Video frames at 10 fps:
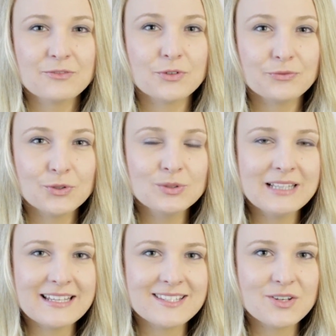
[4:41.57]
for full
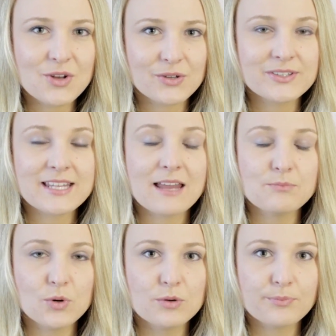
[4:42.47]
lesson notes
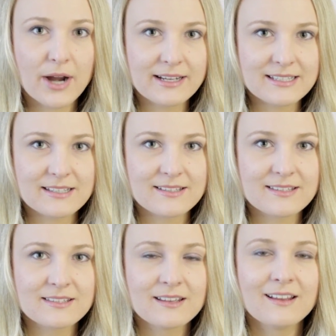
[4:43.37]
and more practice.